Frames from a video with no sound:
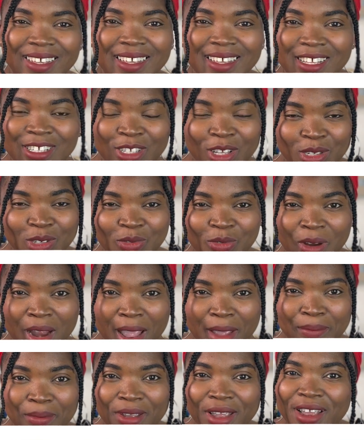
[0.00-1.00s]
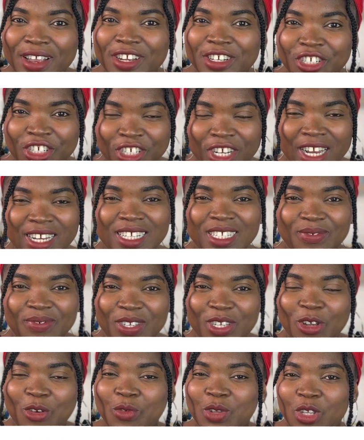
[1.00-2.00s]
subscribe, share this
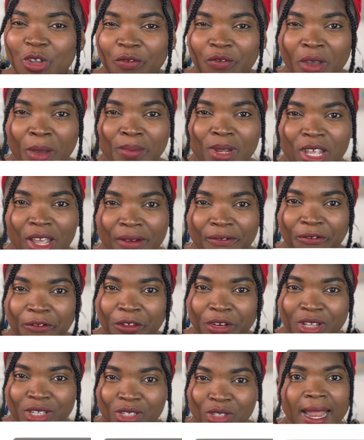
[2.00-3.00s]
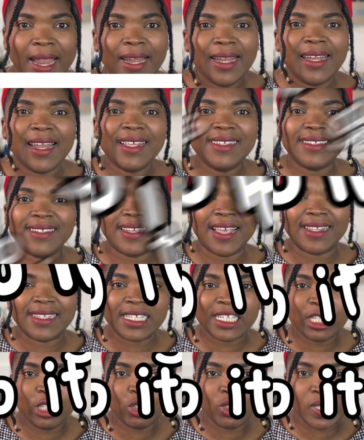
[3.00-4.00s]
video with your family and friends. Let's get
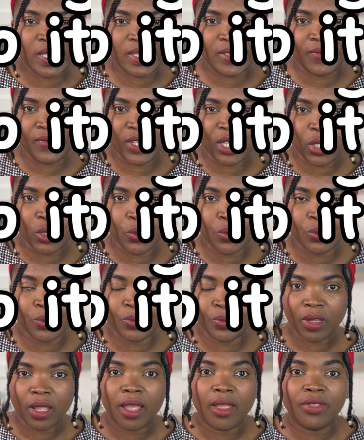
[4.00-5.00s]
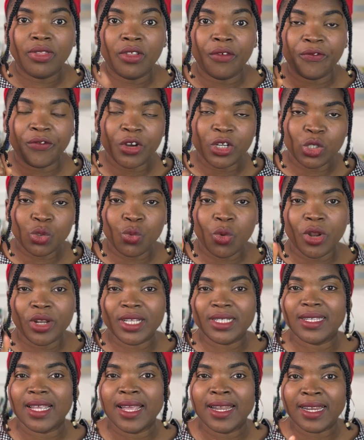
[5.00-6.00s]
into this video. The first one
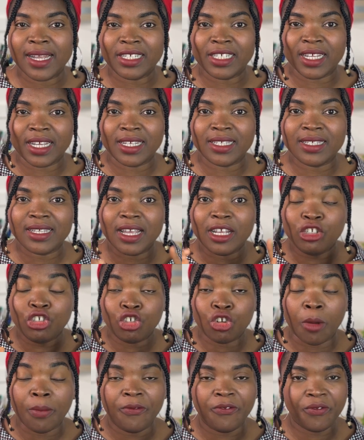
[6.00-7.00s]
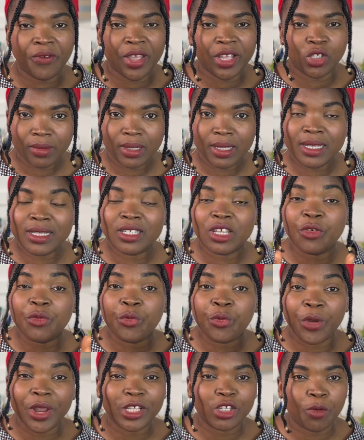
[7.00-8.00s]
is N H S Job Fest. It's a
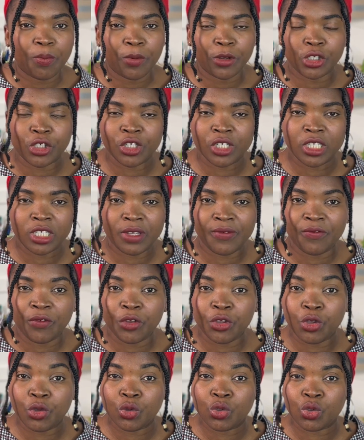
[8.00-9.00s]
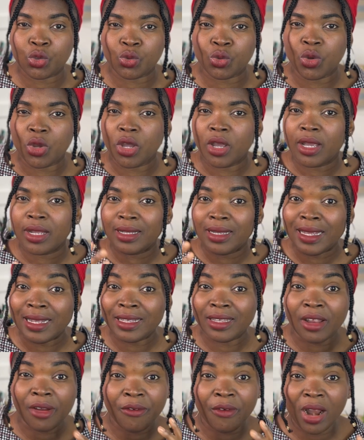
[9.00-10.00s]
great opportunity for you to
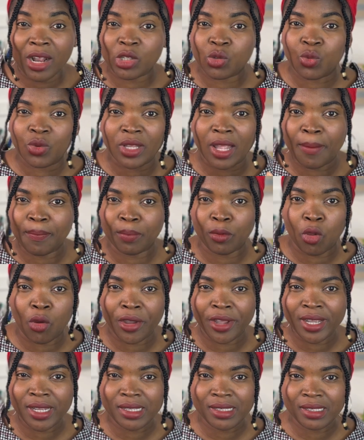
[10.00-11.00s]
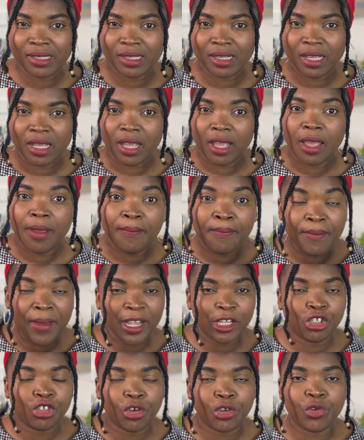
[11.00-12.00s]
interact with employers.
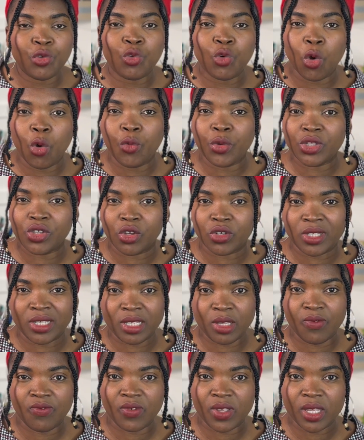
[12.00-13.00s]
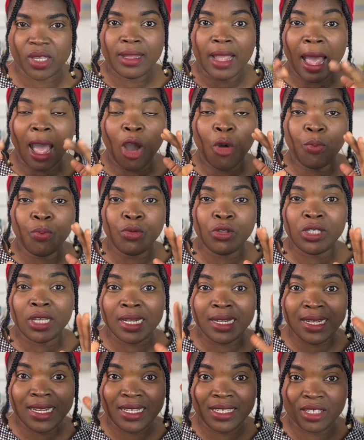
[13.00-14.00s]
Make sure you go with your C V. I'll put a
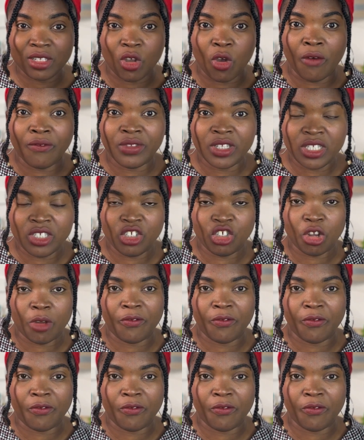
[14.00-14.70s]
list of these job